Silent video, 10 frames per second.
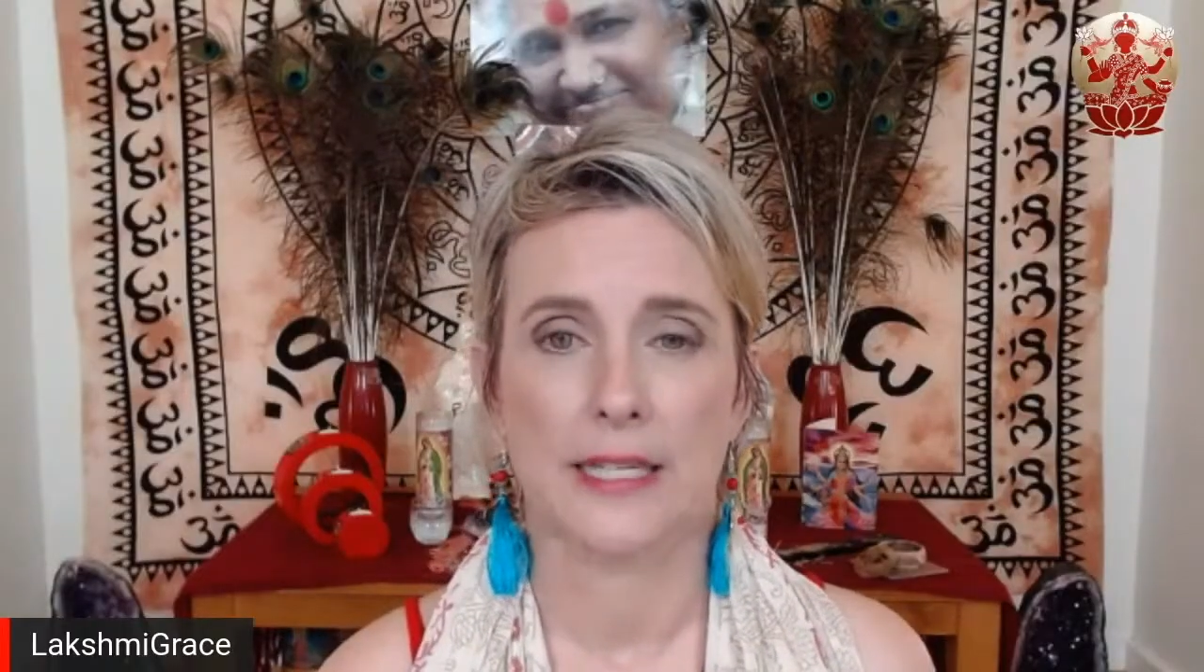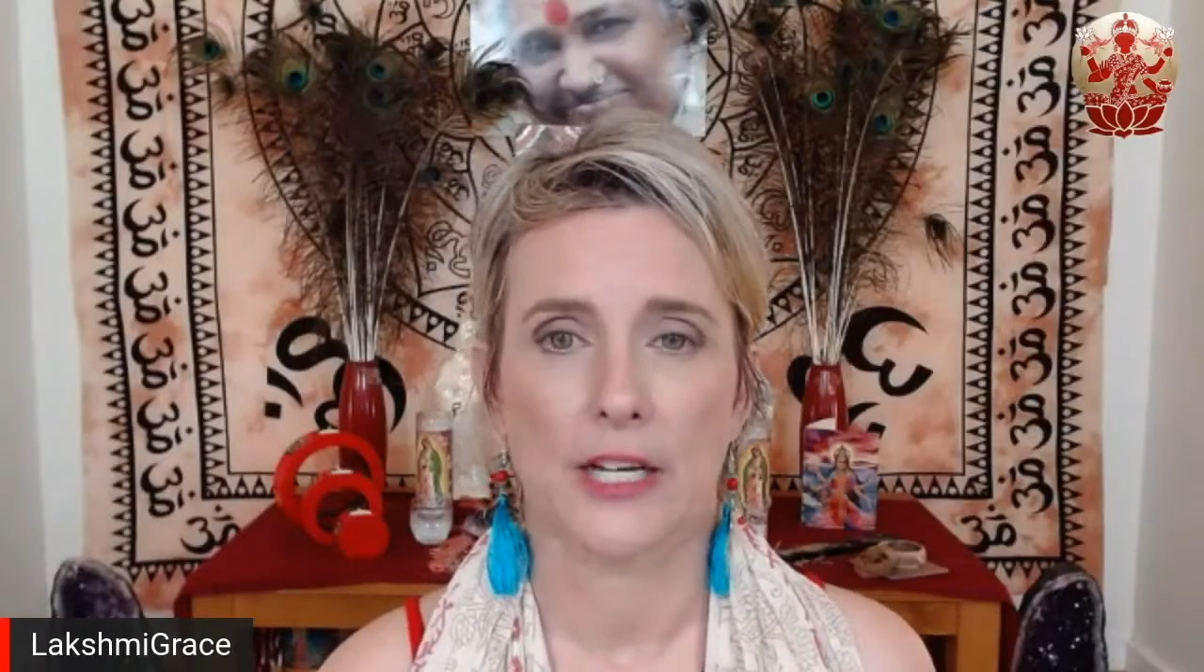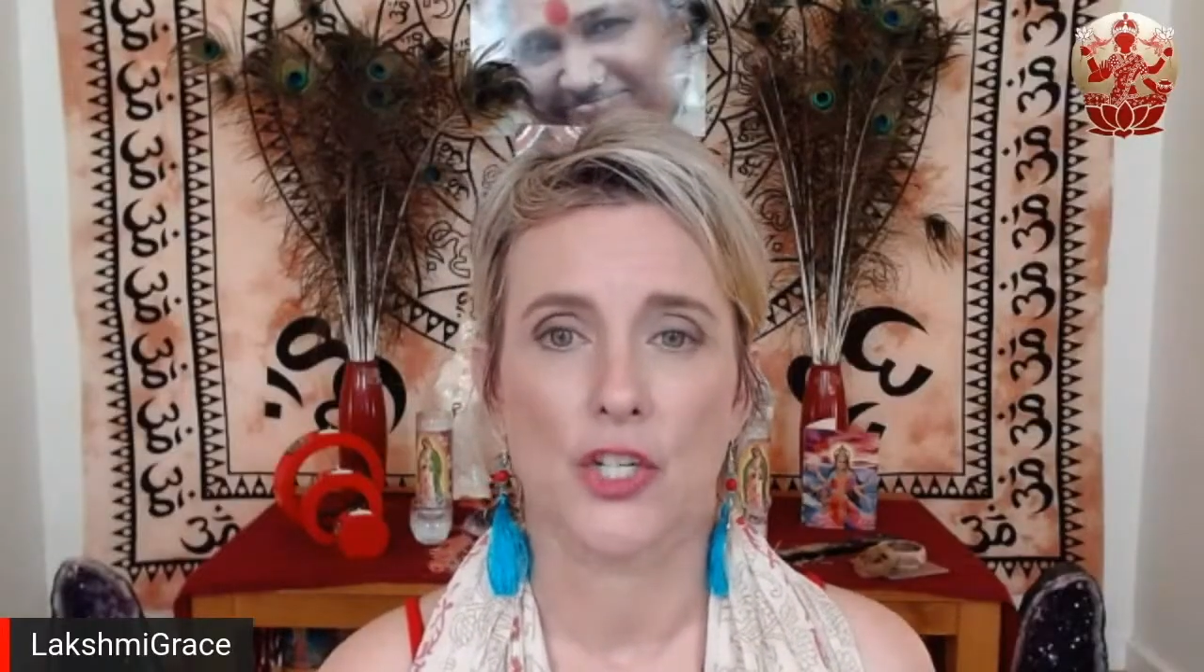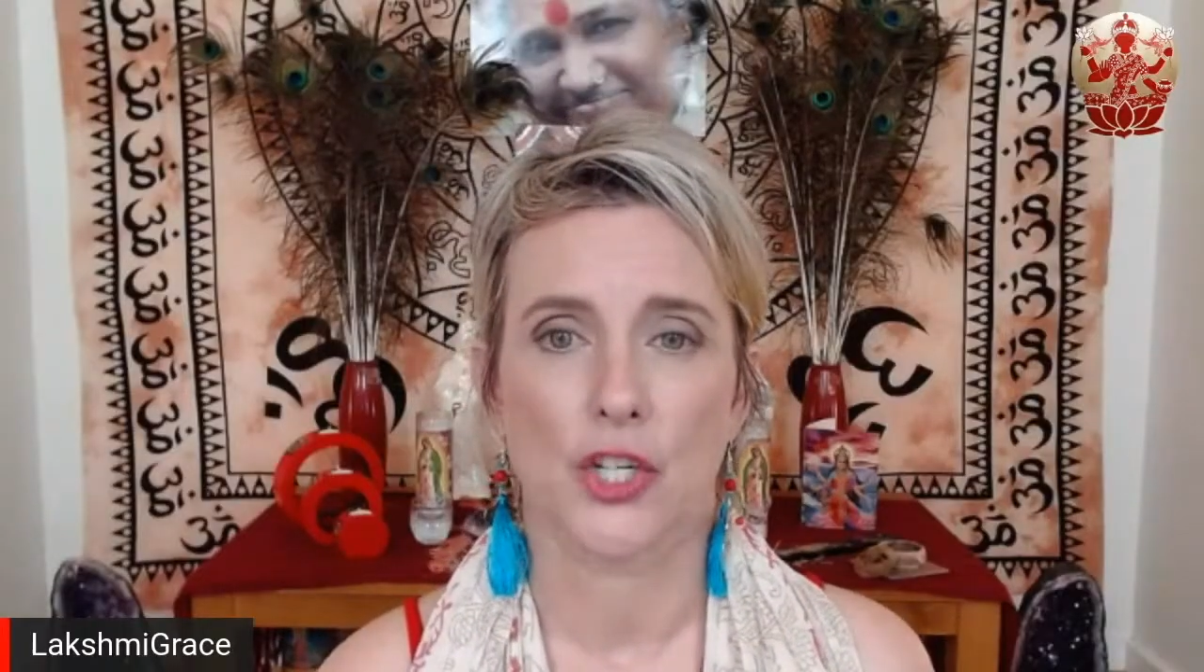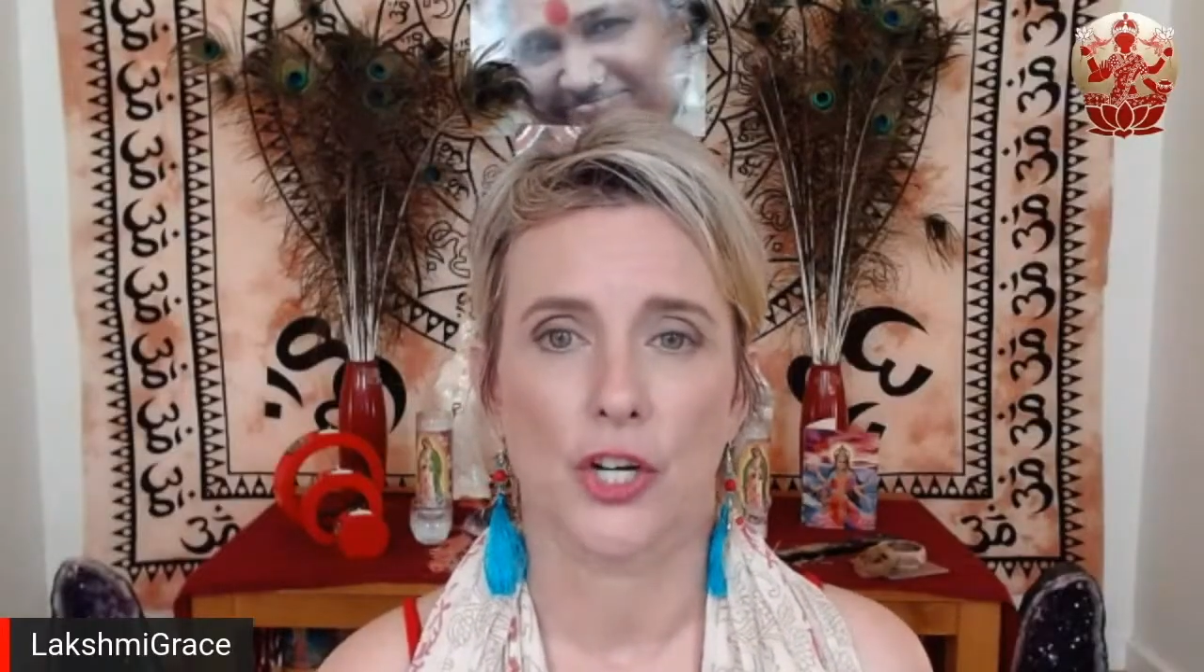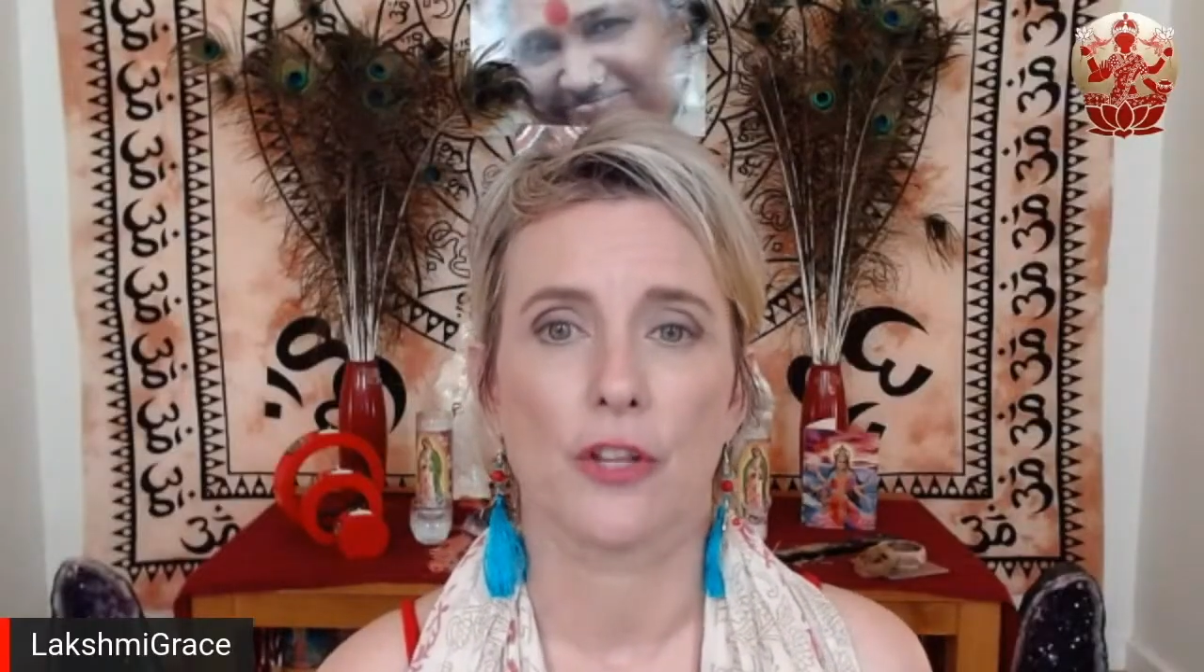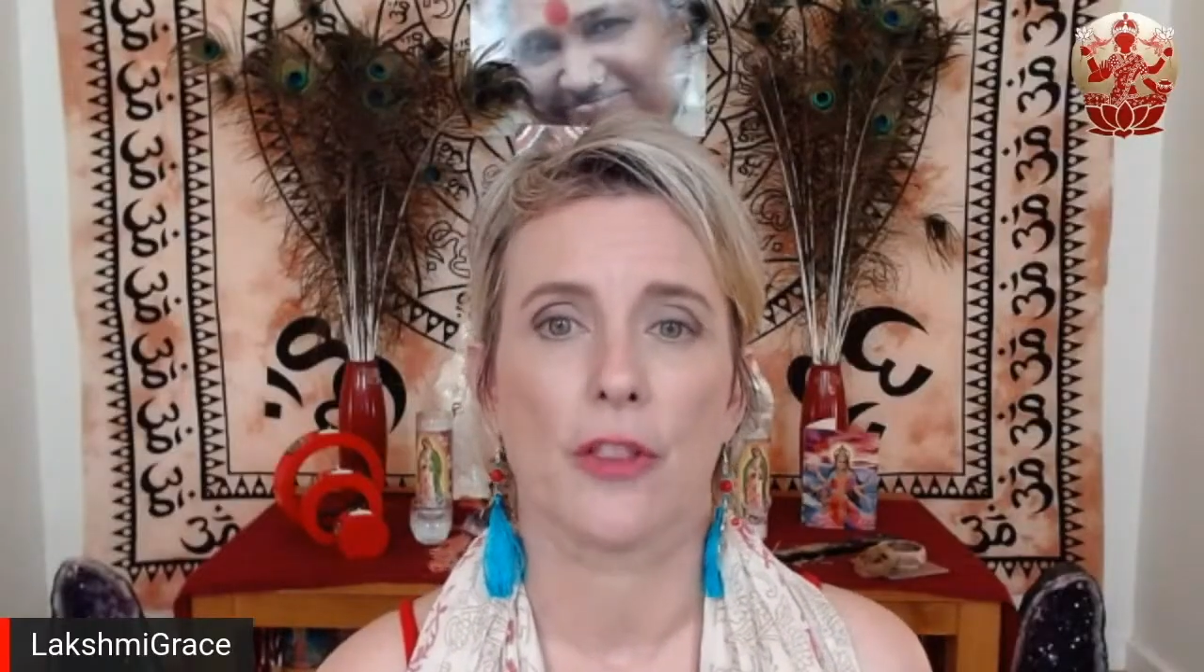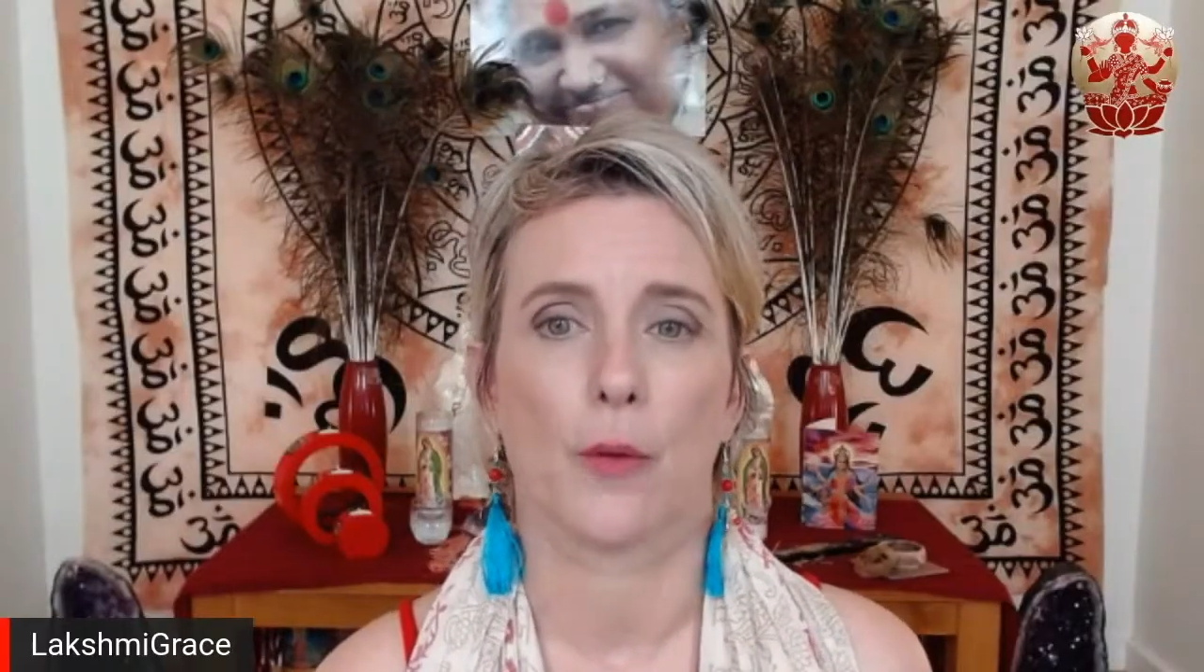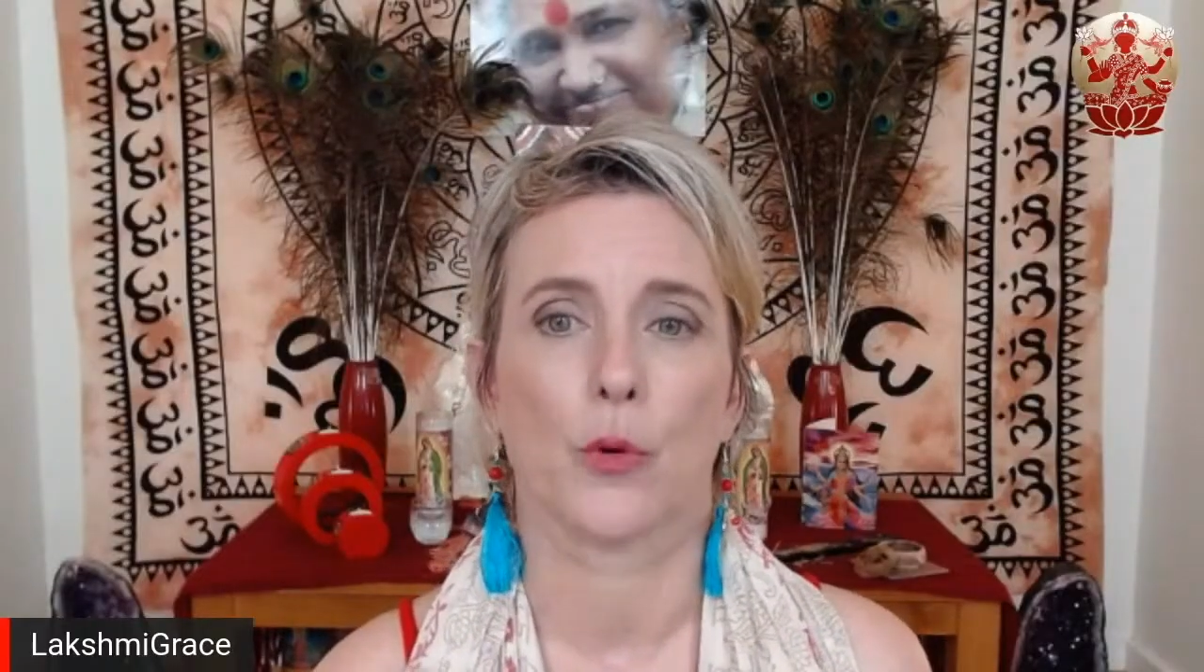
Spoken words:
that I share that